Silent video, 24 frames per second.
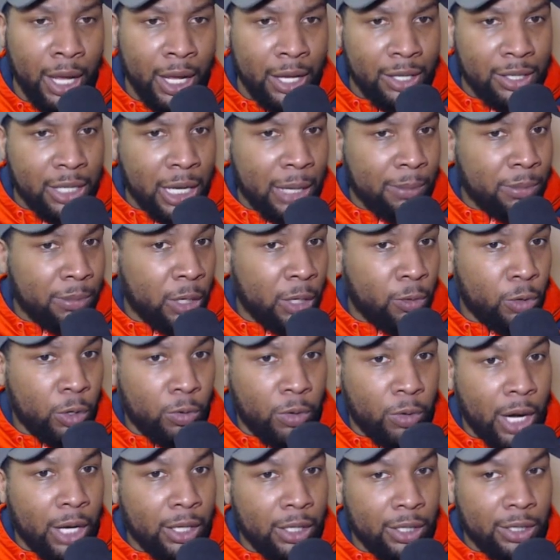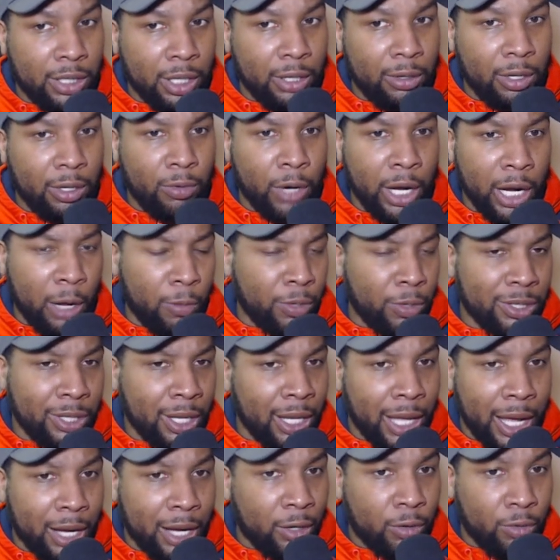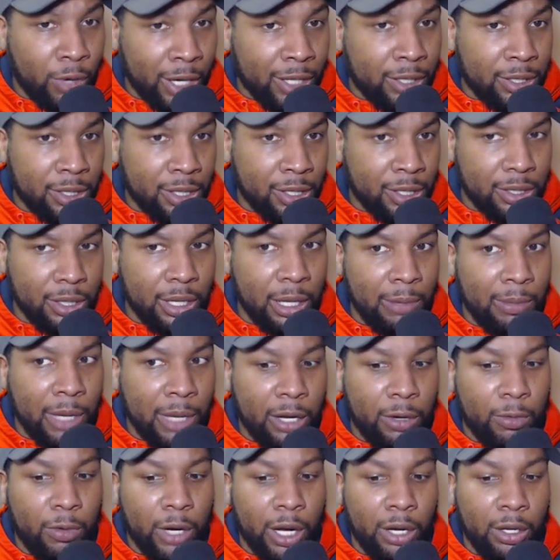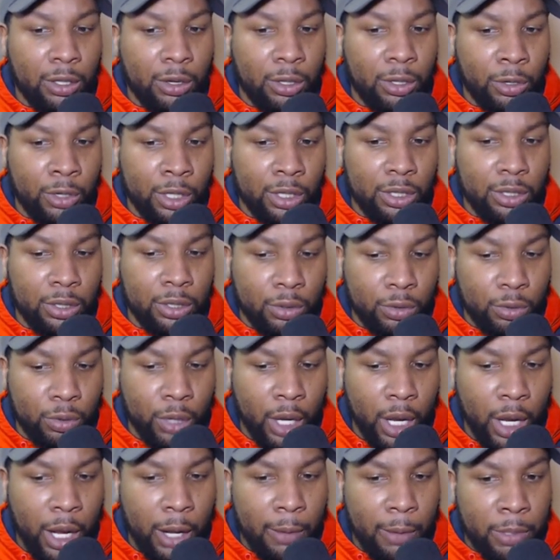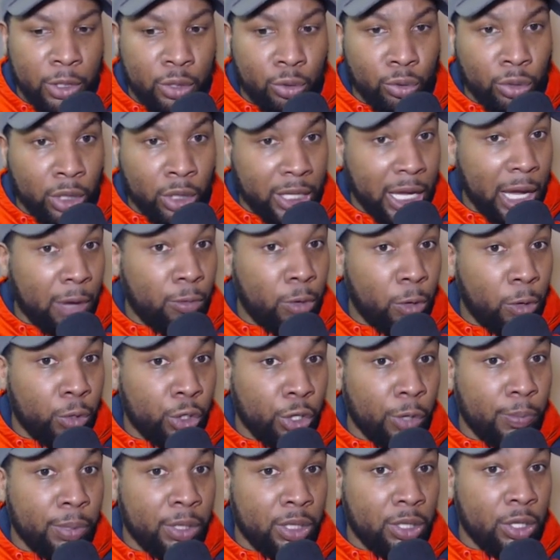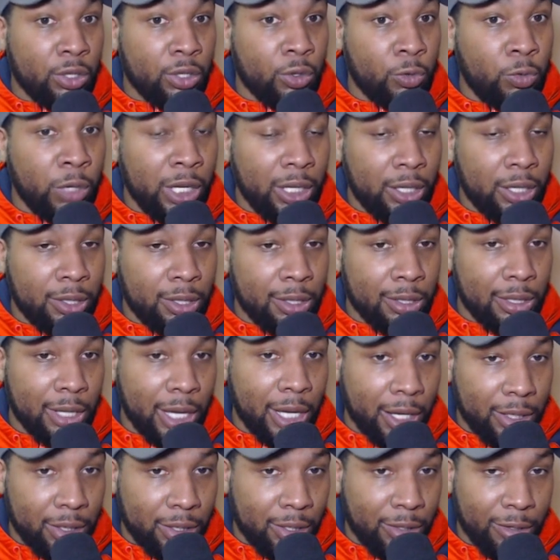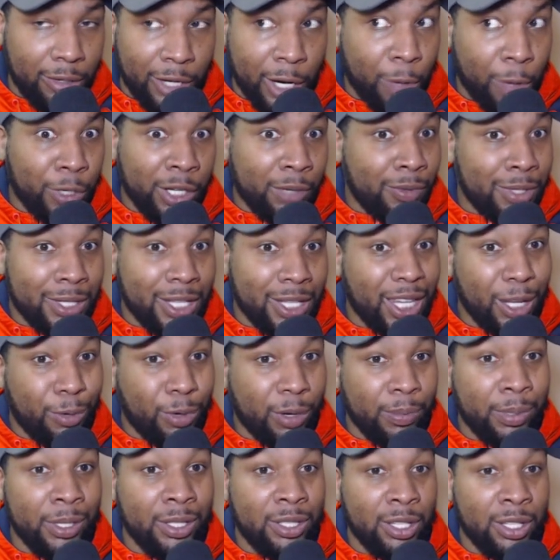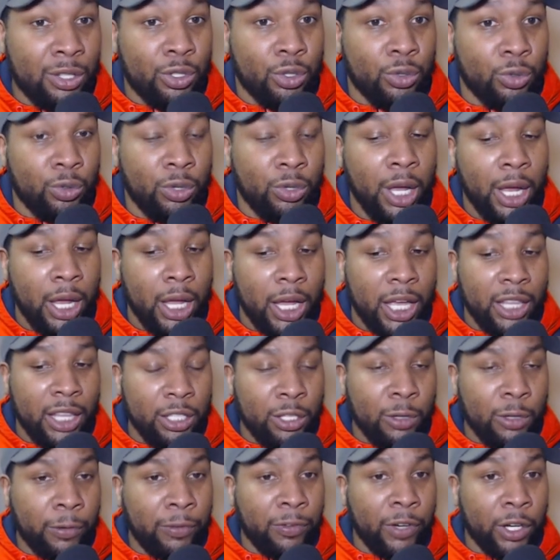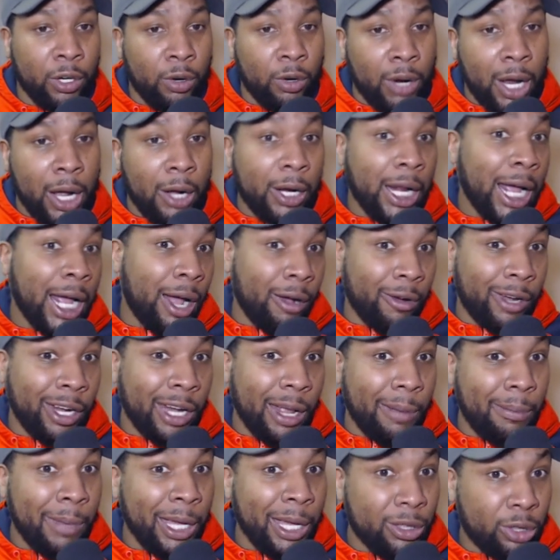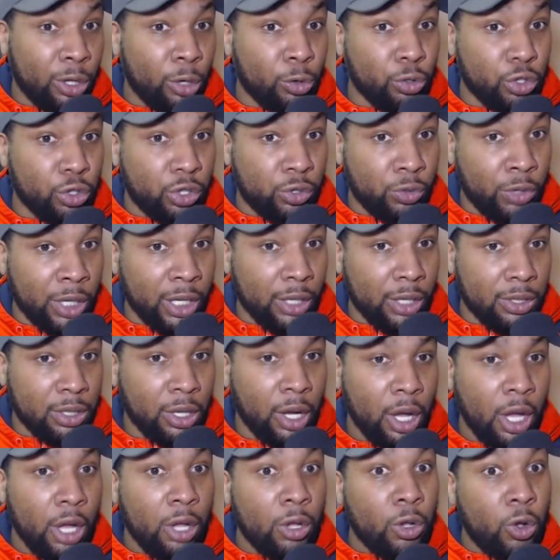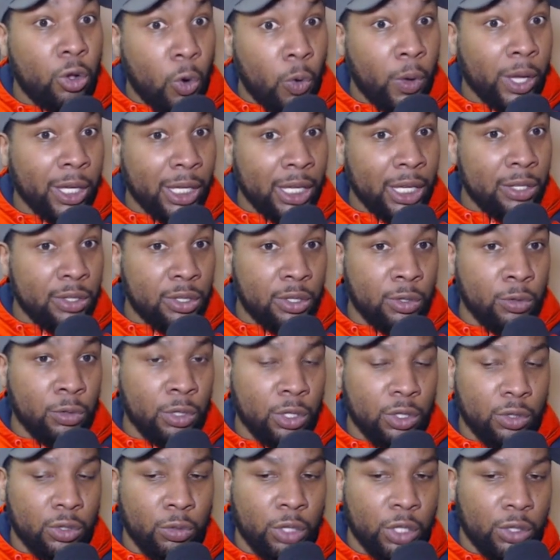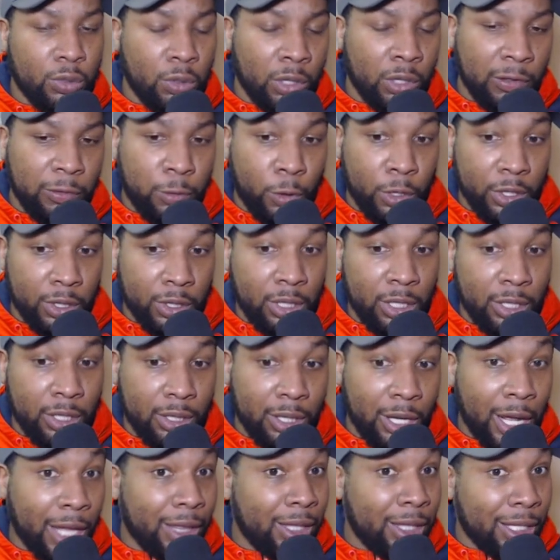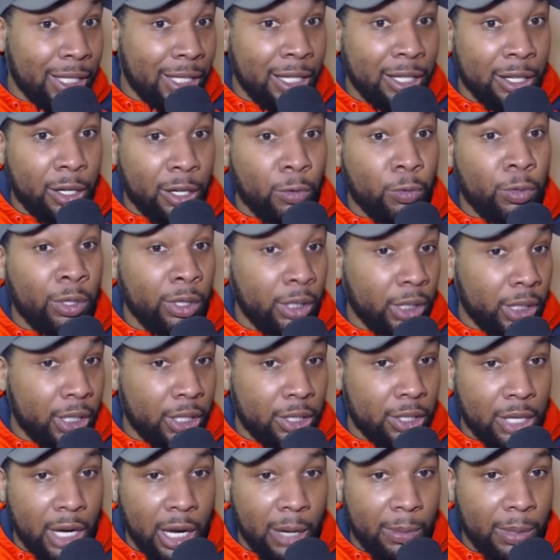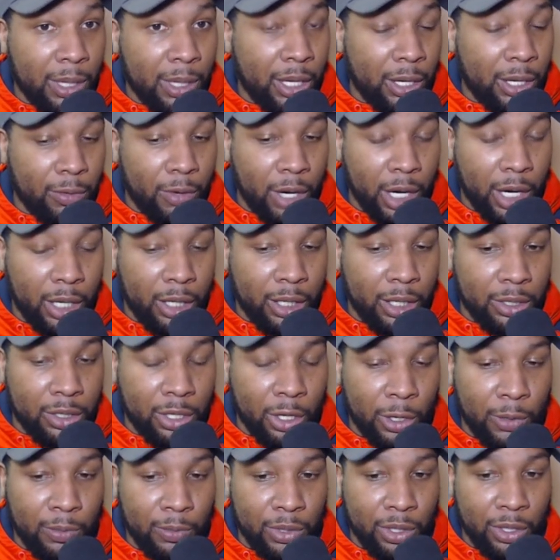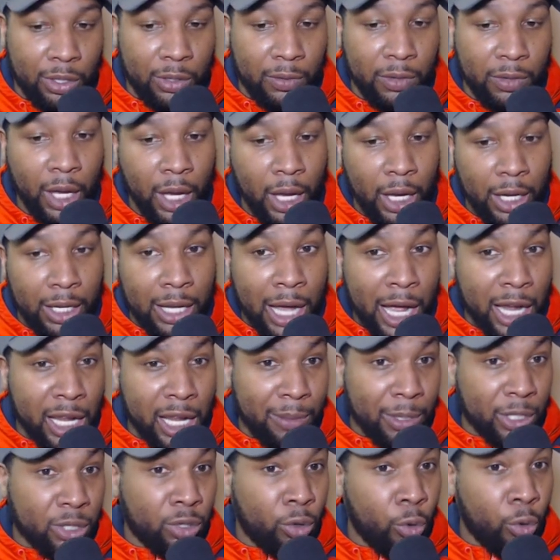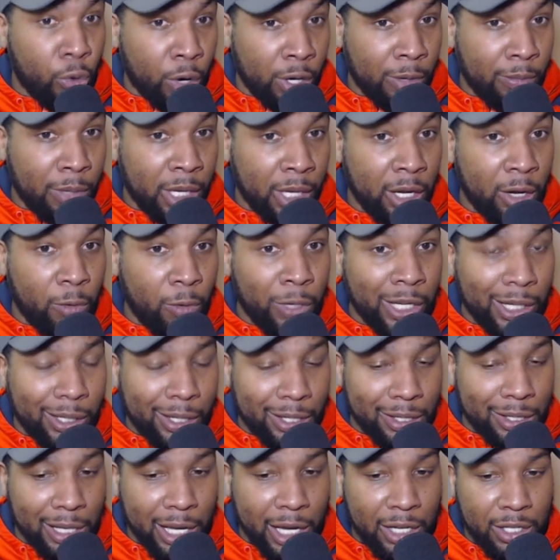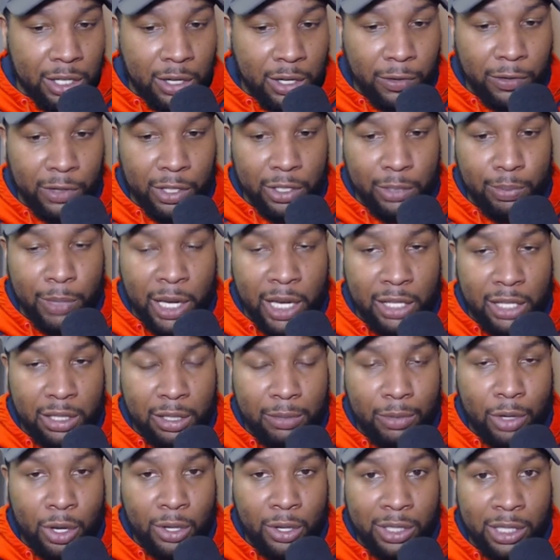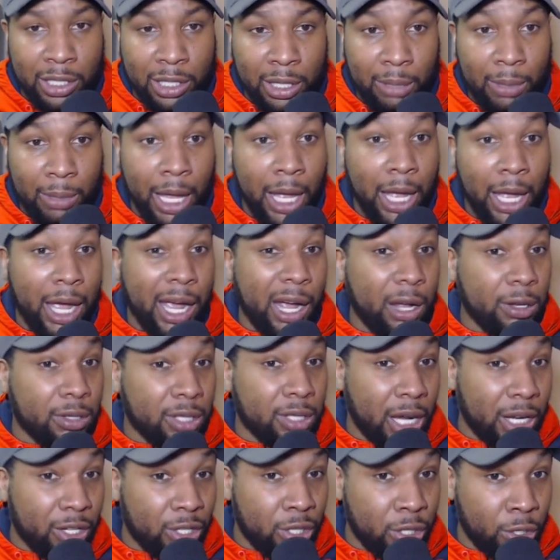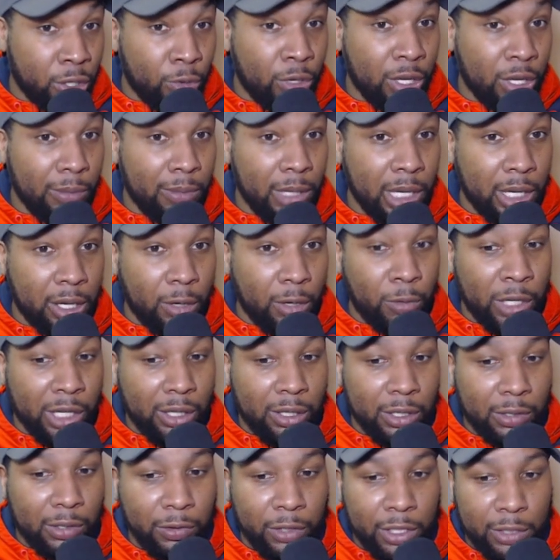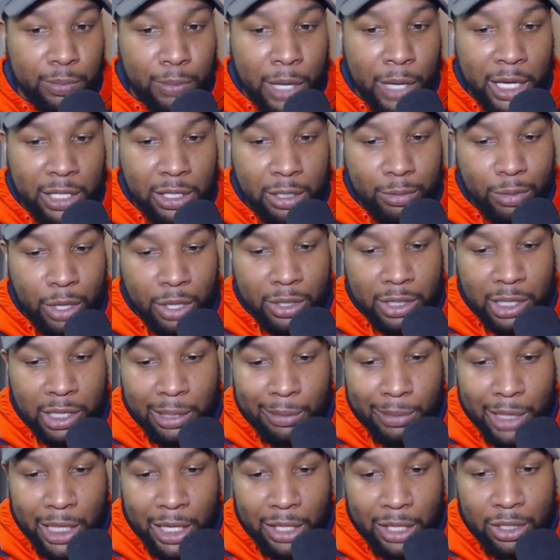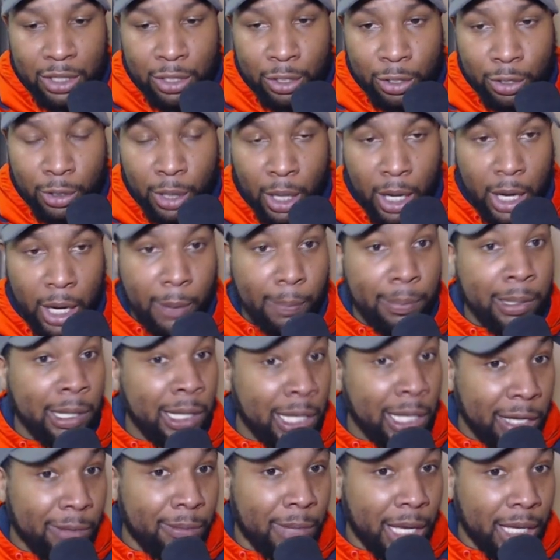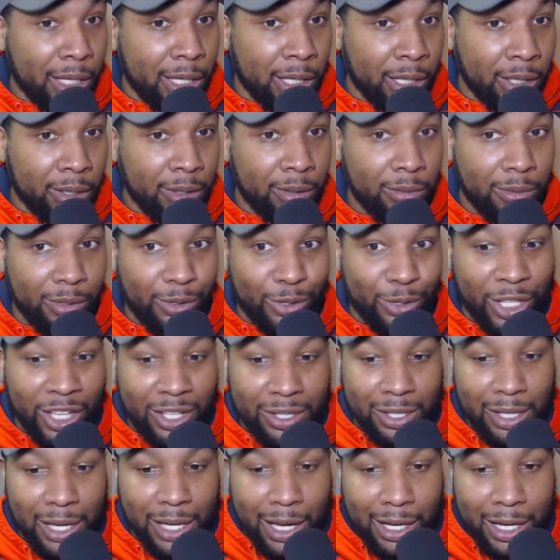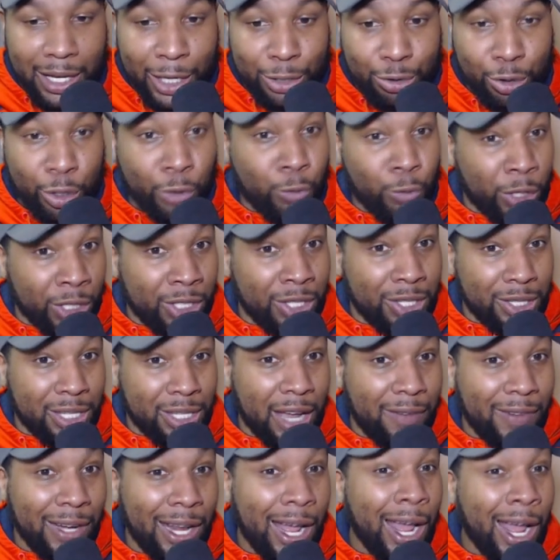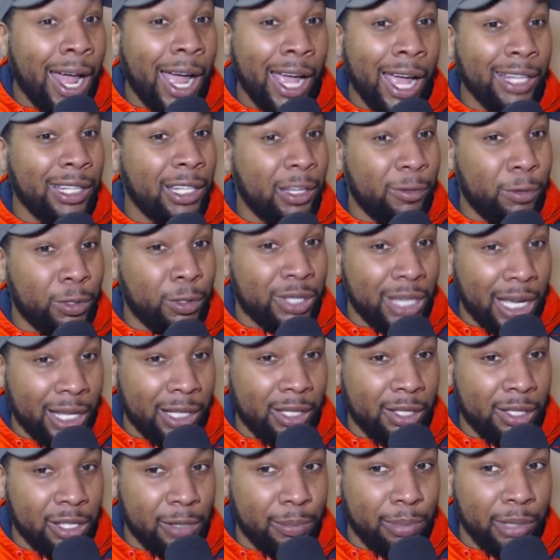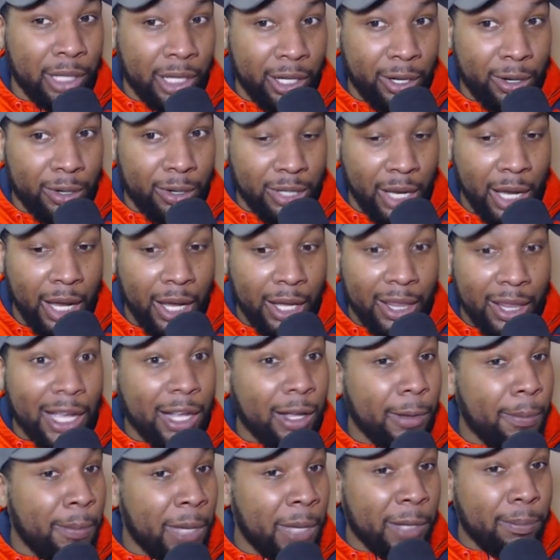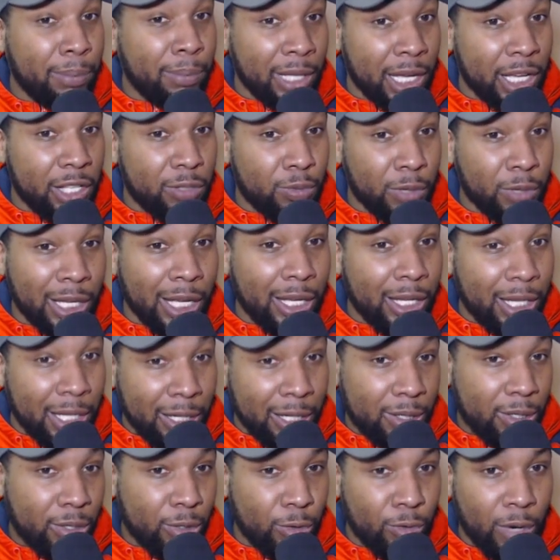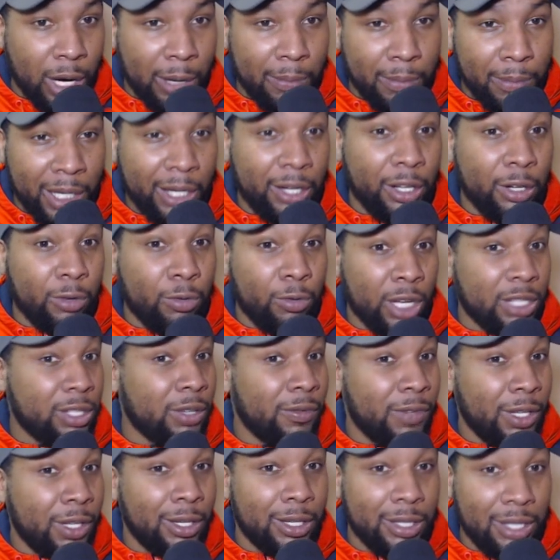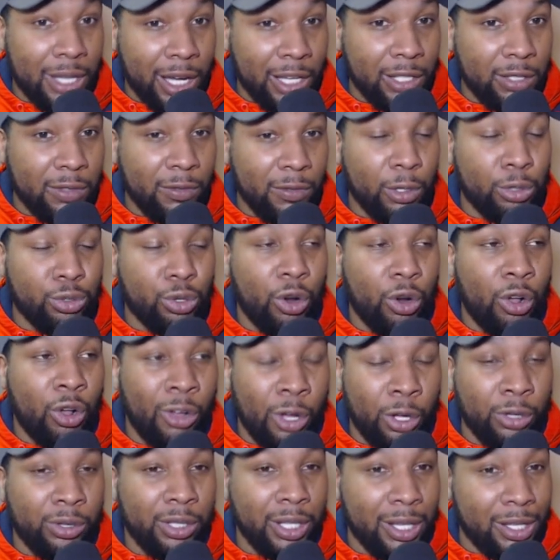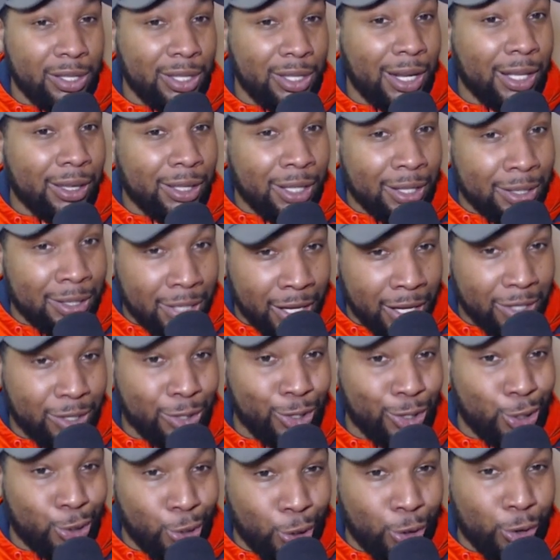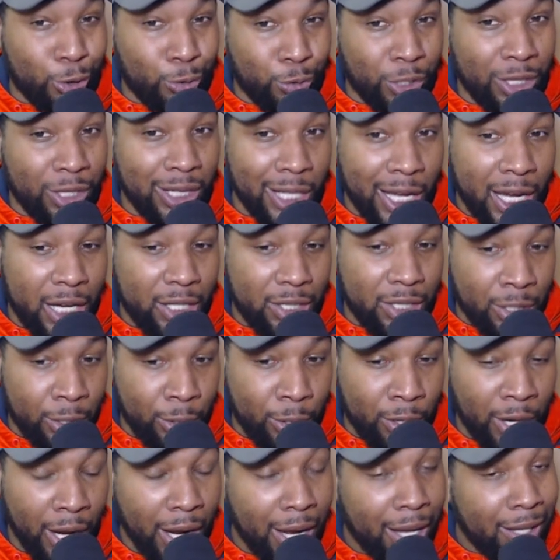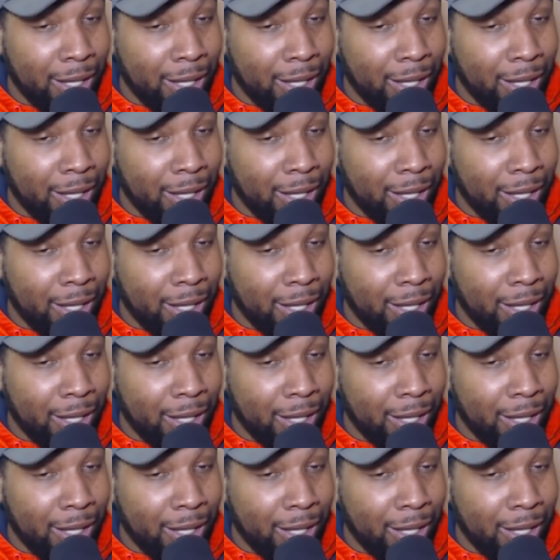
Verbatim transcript: Same thing with Rodney Terry, right? I wouldn't say they had a great season. They made a round of 32, but you look at what were your potential weaknesses last year, and I wouldn't even say they were potential. And then you figure out how can I make those strengths going into the 2024 season. I think he did a really good job of that, right? In terms of dynamic scoring being a weakness last year for this basketball team, outside shooting being a weakness for this basketball team last year playmaking and things of that nature, and really just having high level talented players that can make plays when they needed to, right? Being aggressive and decisive. Those are all things that I think Texas struggled with last year.